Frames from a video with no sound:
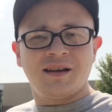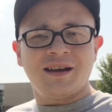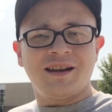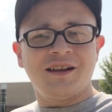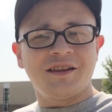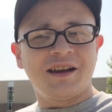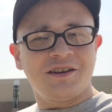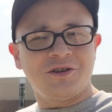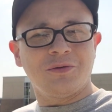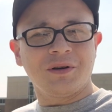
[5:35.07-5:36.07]
And on that
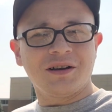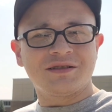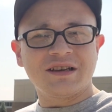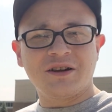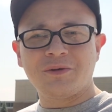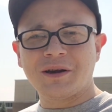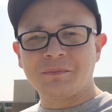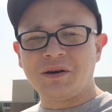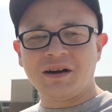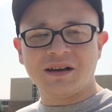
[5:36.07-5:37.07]
note, we're going to take a quick
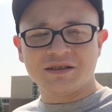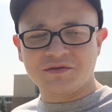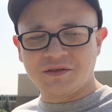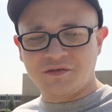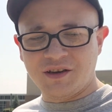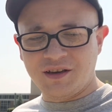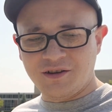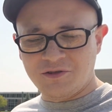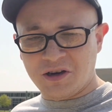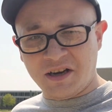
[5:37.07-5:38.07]
pause from the
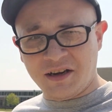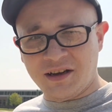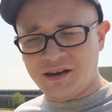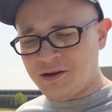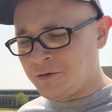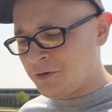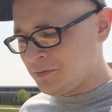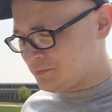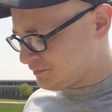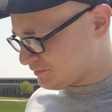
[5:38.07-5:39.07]
video right now.
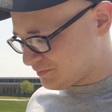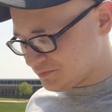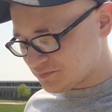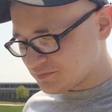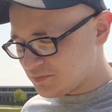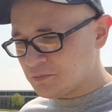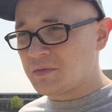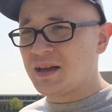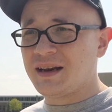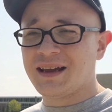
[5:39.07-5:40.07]

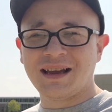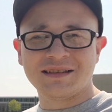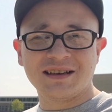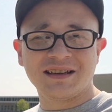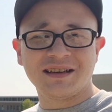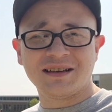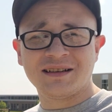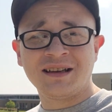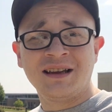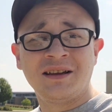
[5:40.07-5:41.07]
Man, I gotta tell you,
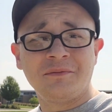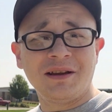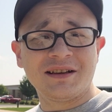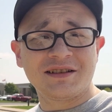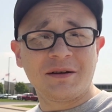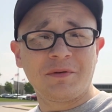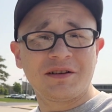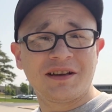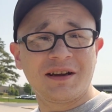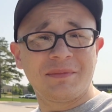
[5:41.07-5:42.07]
being a type
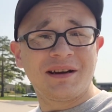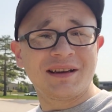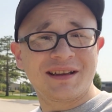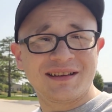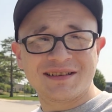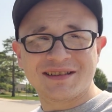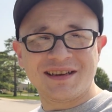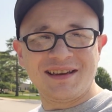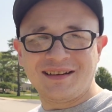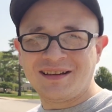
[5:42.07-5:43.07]
1 diabetic in this
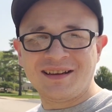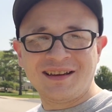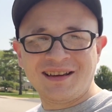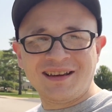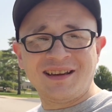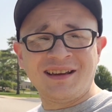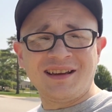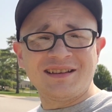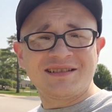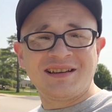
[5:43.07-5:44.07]
heat
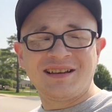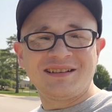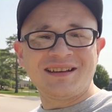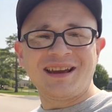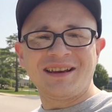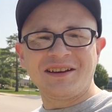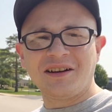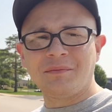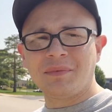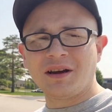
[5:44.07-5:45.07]
is dang near
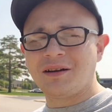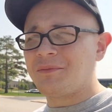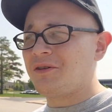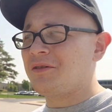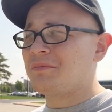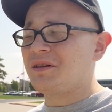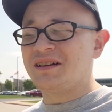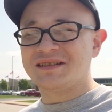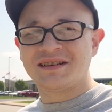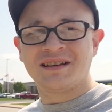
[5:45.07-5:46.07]
unbearable.
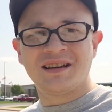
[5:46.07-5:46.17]
Plus,